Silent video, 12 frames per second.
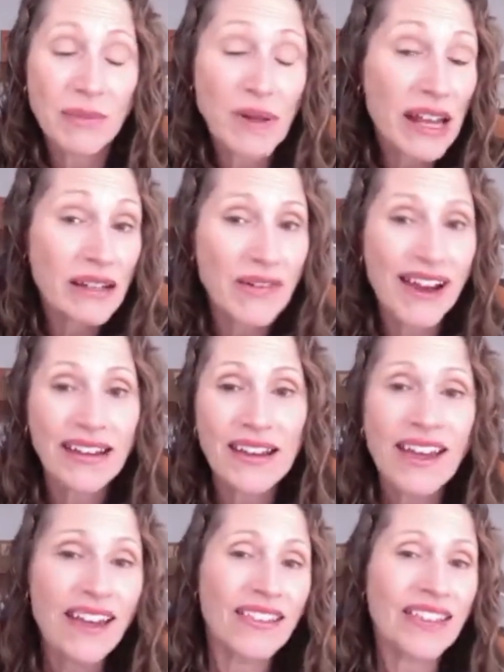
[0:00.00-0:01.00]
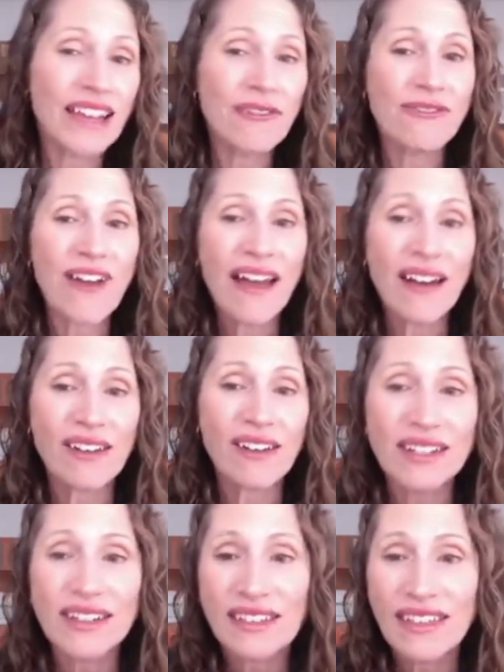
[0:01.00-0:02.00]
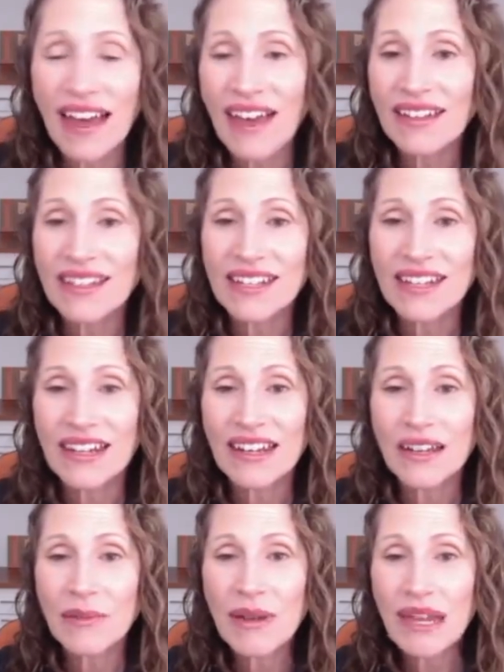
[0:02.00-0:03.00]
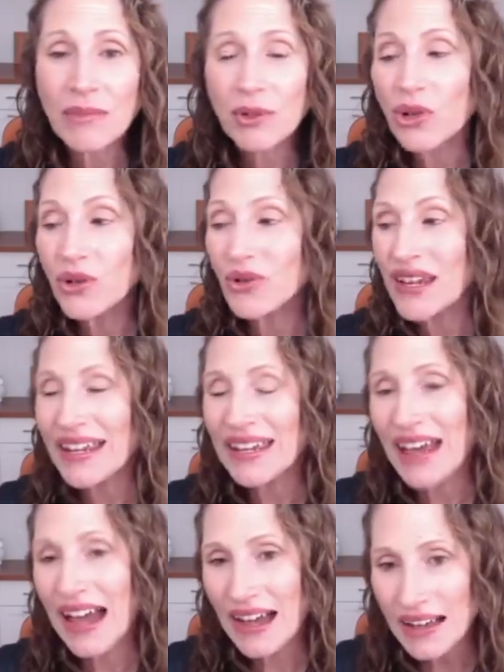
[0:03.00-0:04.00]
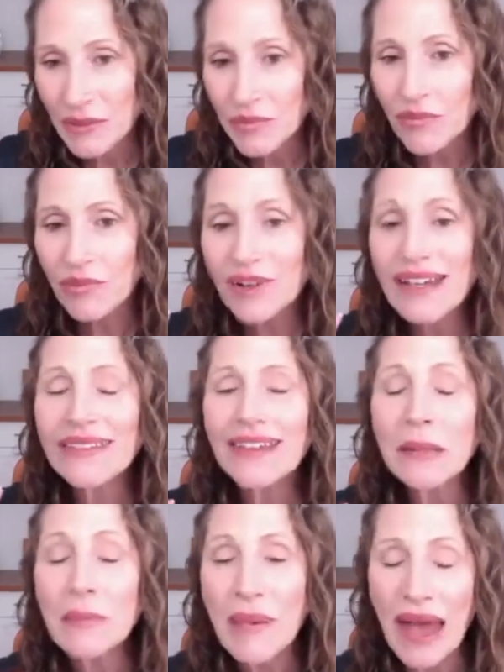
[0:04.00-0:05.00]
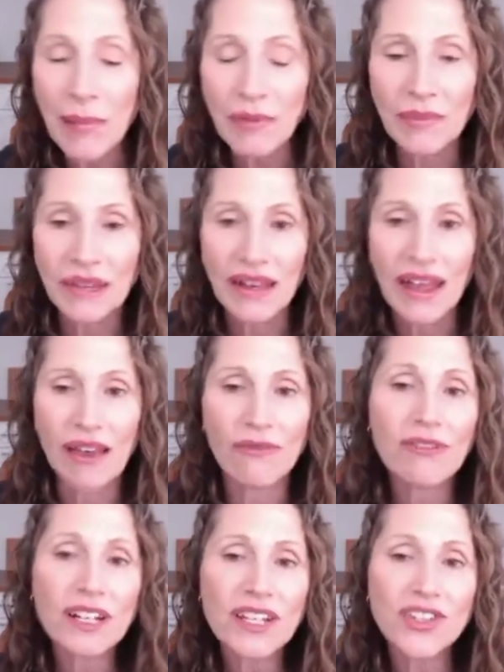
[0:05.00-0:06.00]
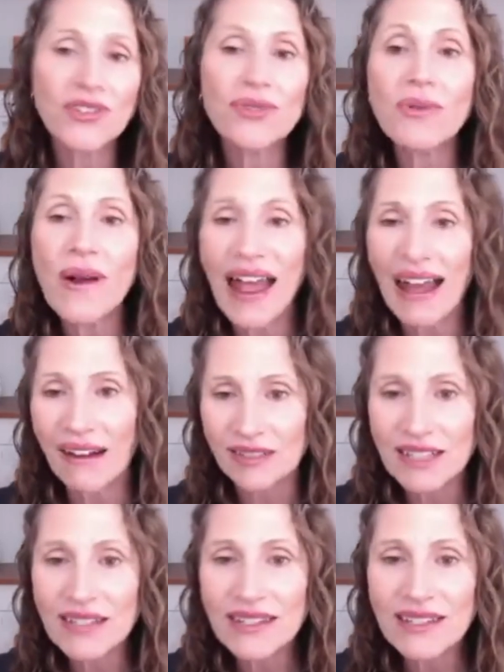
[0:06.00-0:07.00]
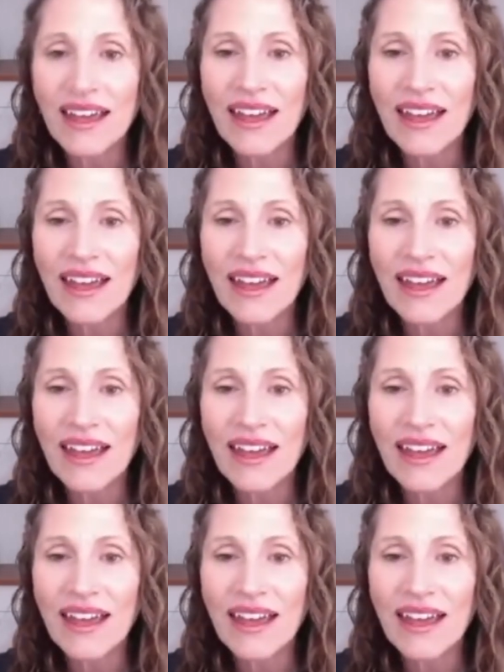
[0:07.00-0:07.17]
But anyway, they found that people who breathe in peppermint every 2 hours